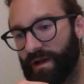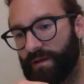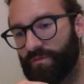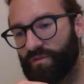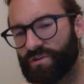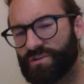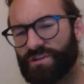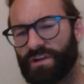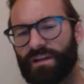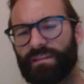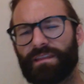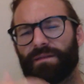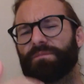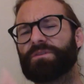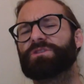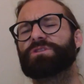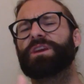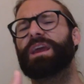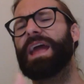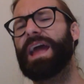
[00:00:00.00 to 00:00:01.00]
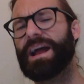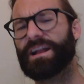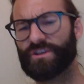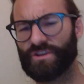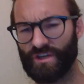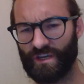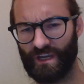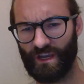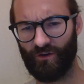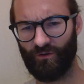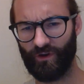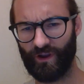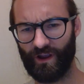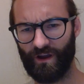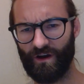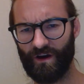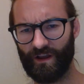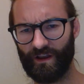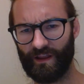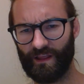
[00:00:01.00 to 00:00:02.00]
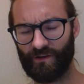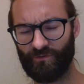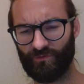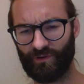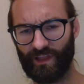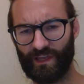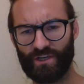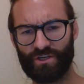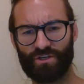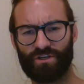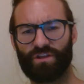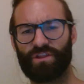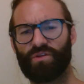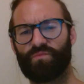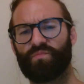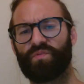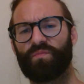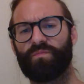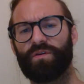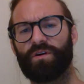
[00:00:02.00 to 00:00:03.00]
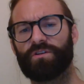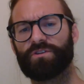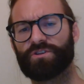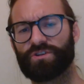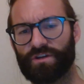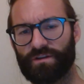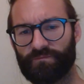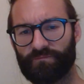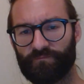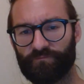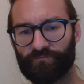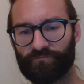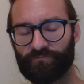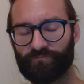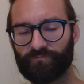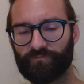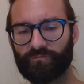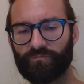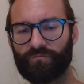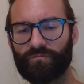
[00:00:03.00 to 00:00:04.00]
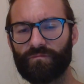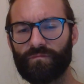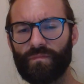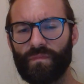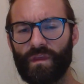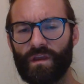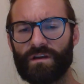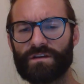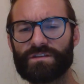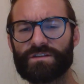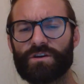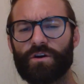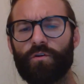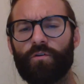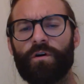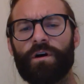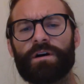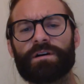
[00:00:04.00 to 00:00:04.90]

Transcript: There's not that much catching going on in relation to the propulsion. So